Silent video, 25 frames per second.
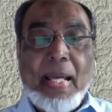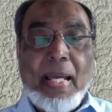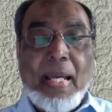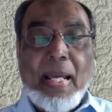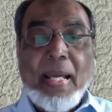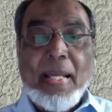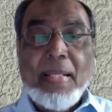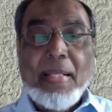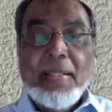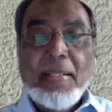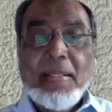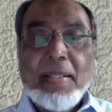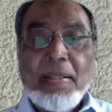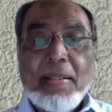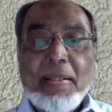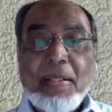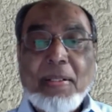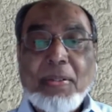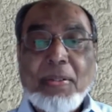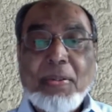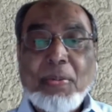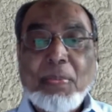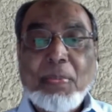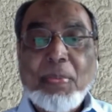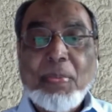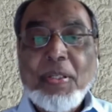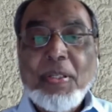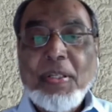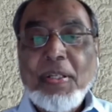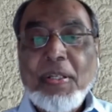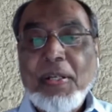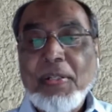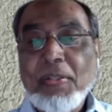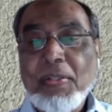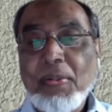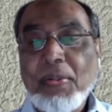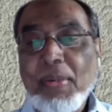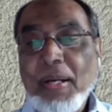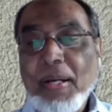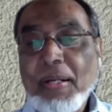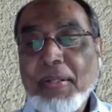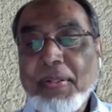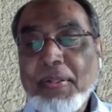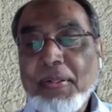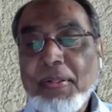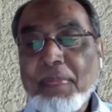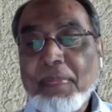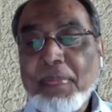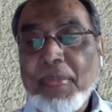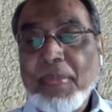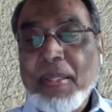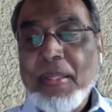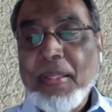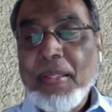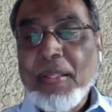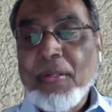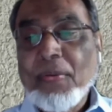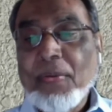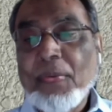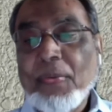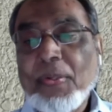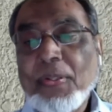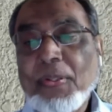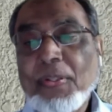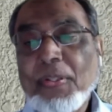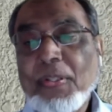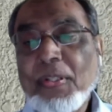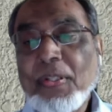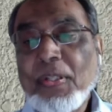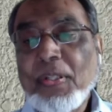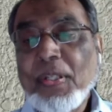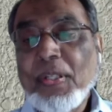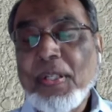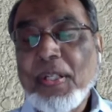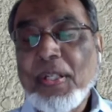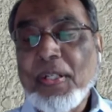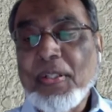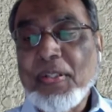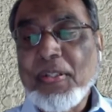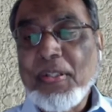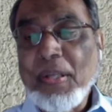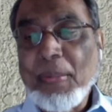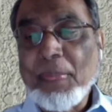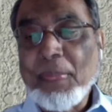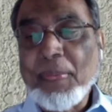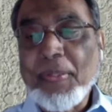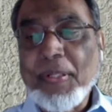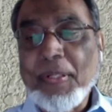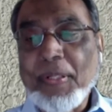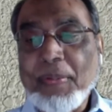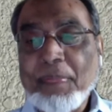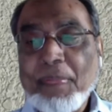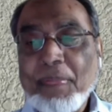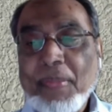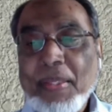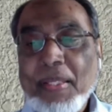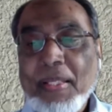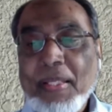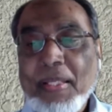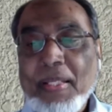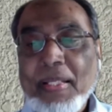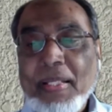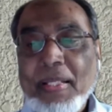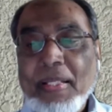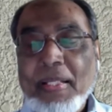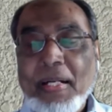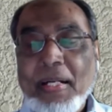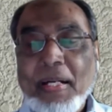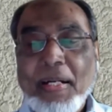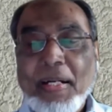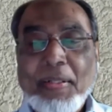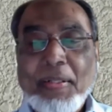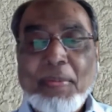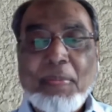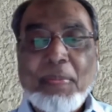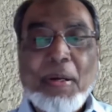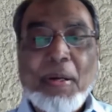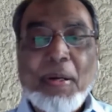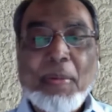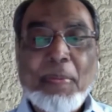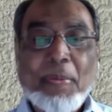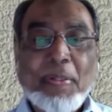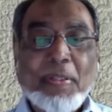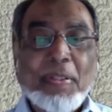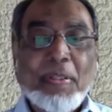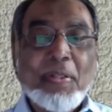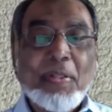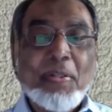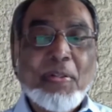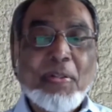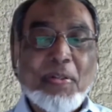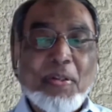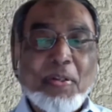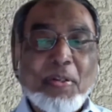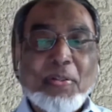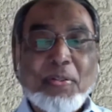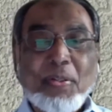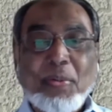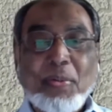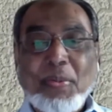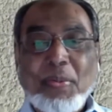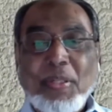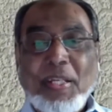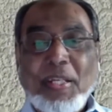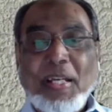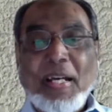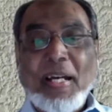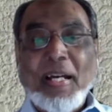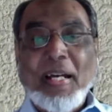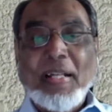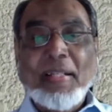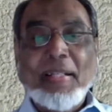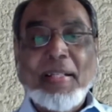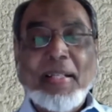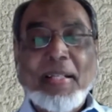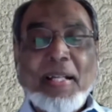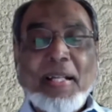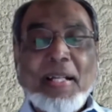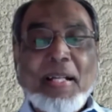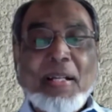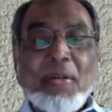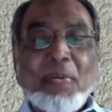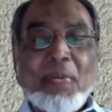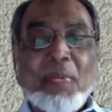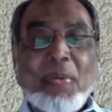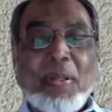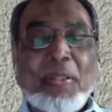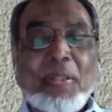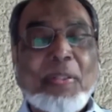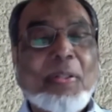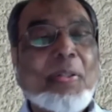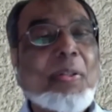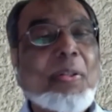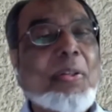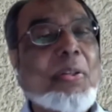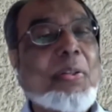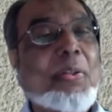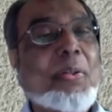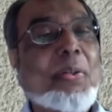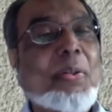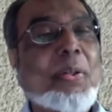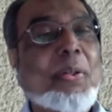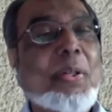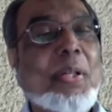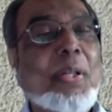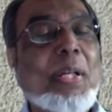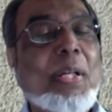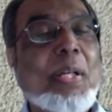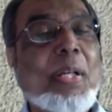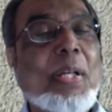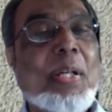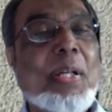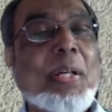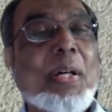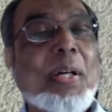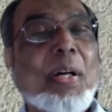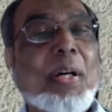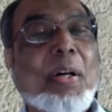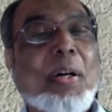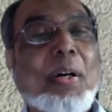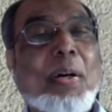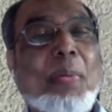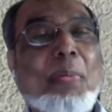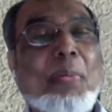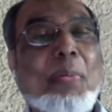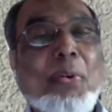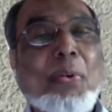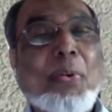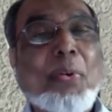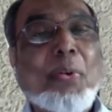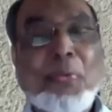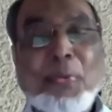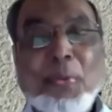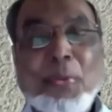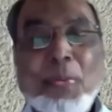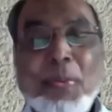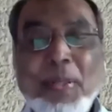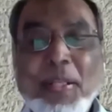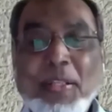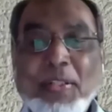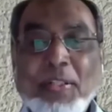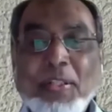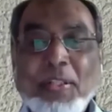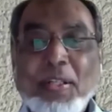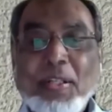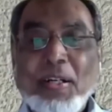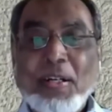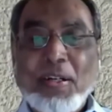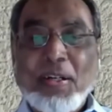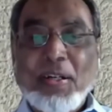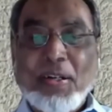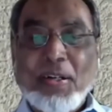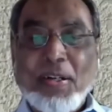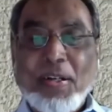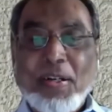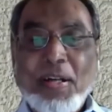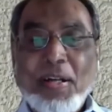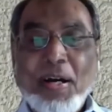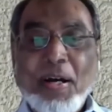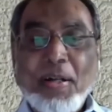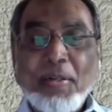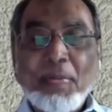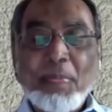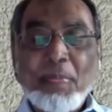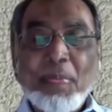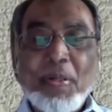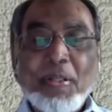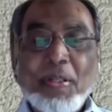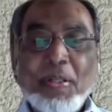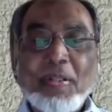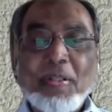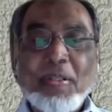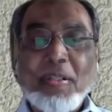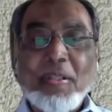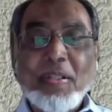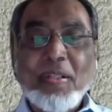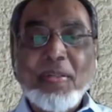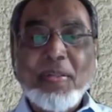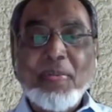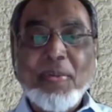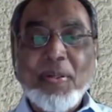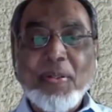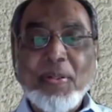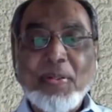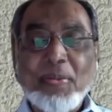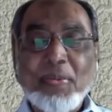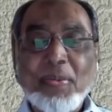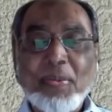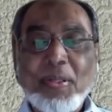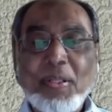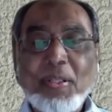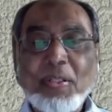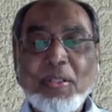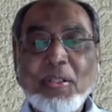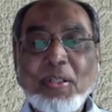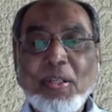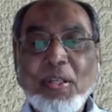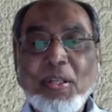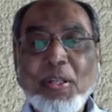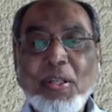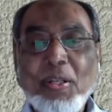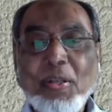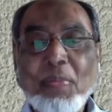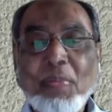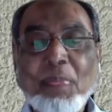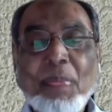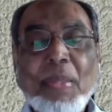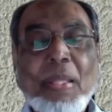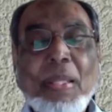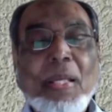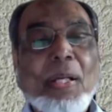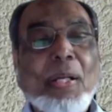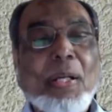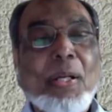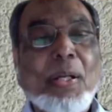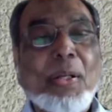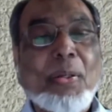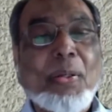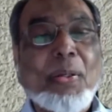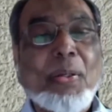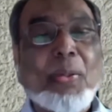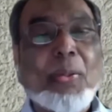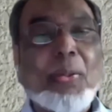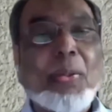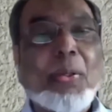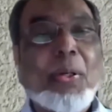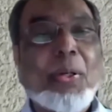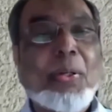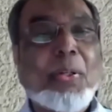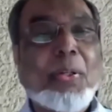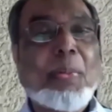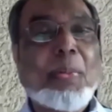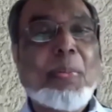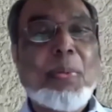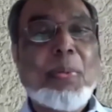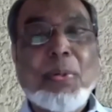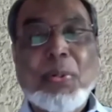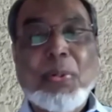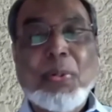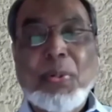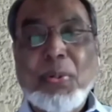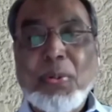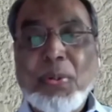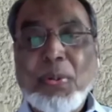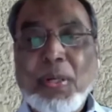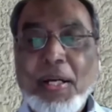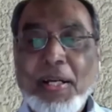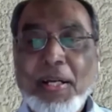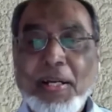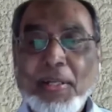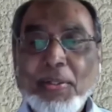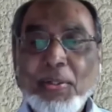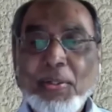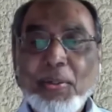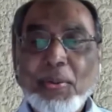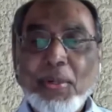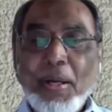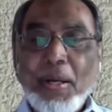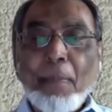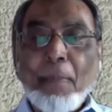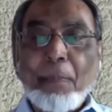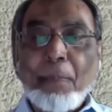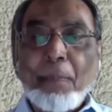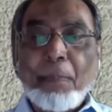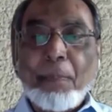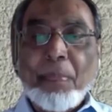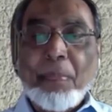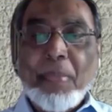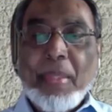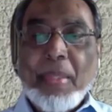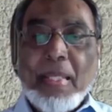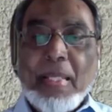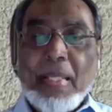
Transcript: and to be its rector, which he accepted. I remember the discussion we had whether he should move to Malaysia or not, but he was very keen to contribute to IIUM.